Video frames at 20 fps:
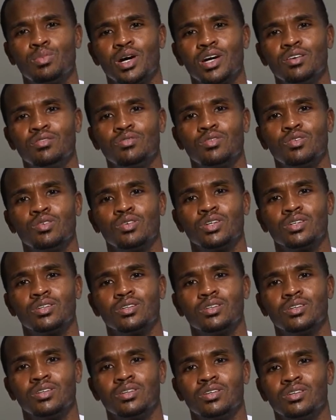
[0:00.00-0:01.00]
to pay for it.
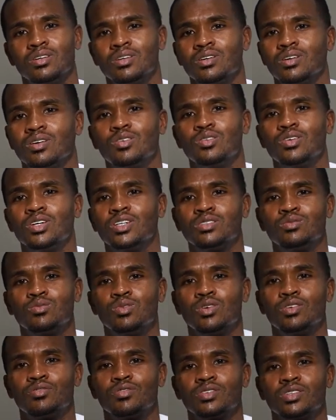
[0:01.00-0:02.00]
Who doesn't
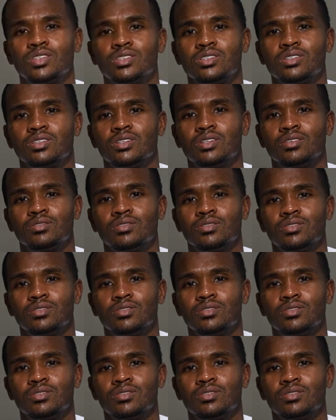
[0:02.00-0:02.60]
want free stuff?